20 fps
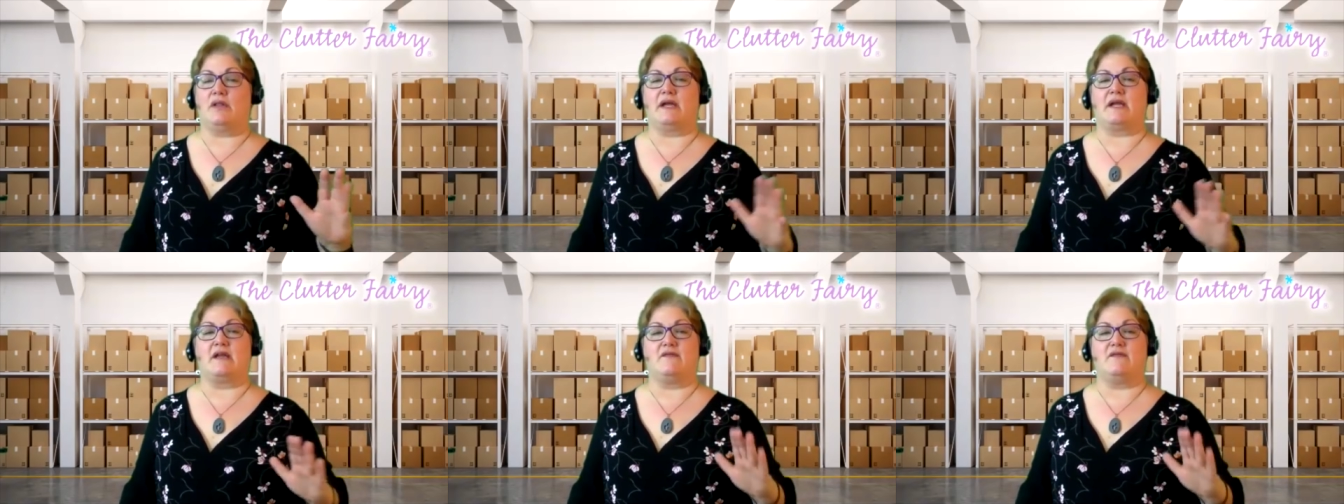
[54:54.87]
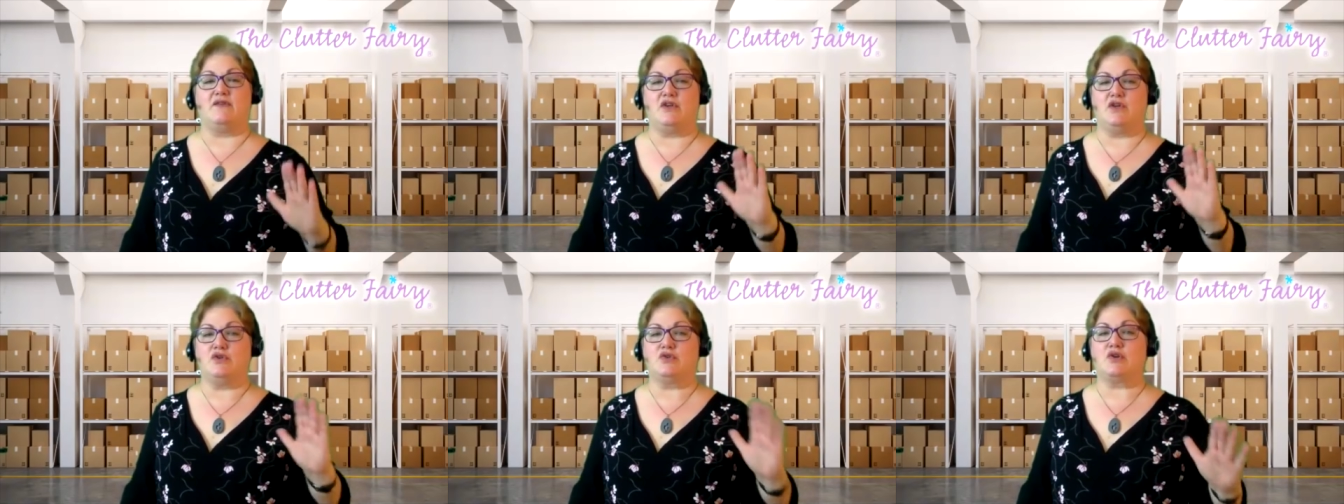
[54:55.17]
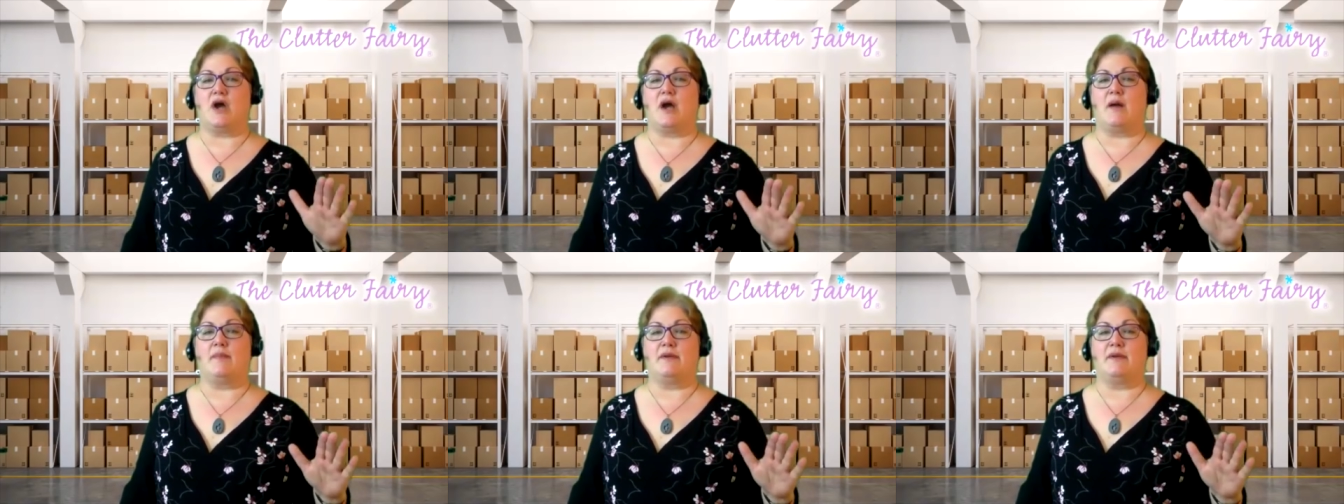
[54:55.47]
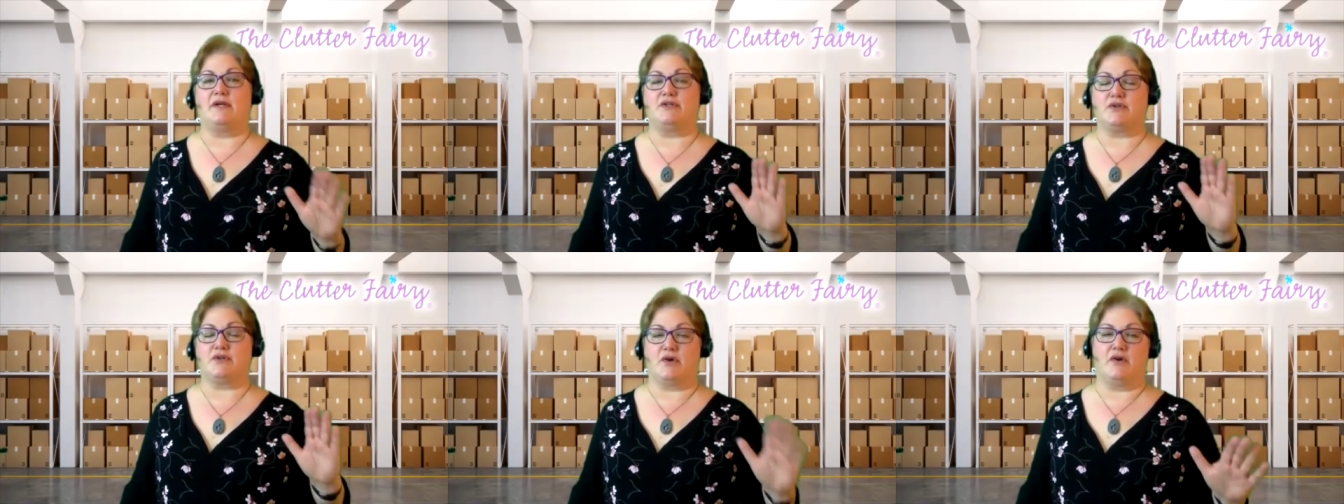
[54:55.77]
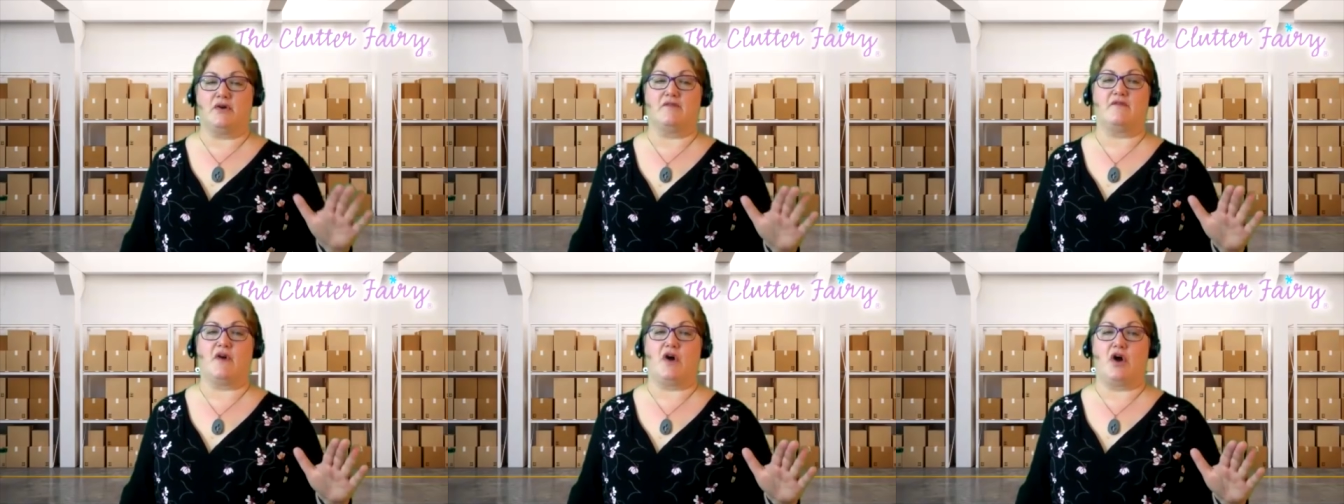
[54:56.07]
Like if you drop it, it's your
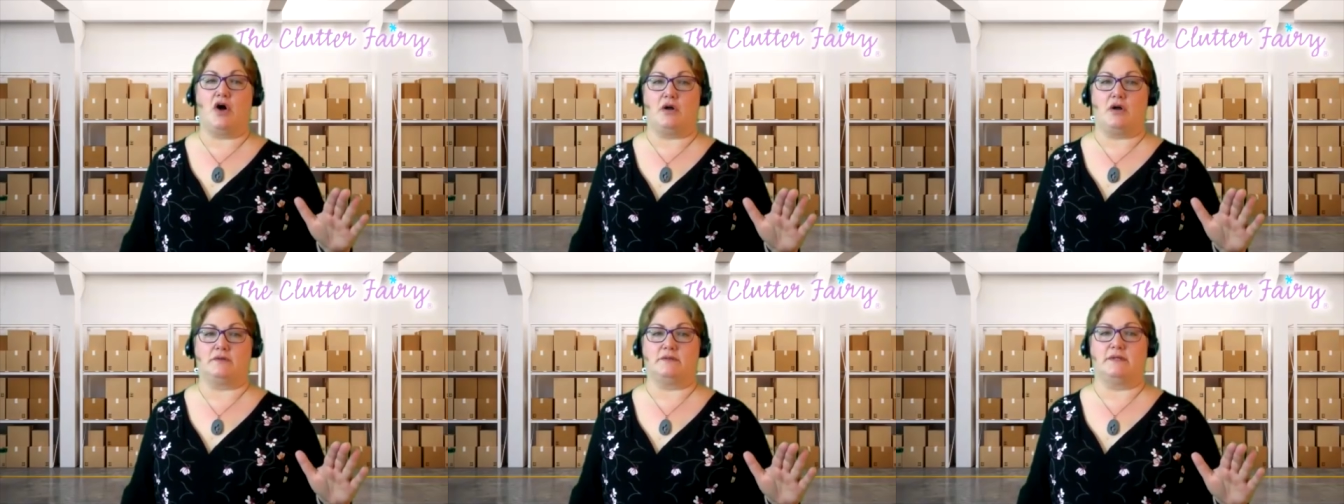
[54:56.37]
own fault.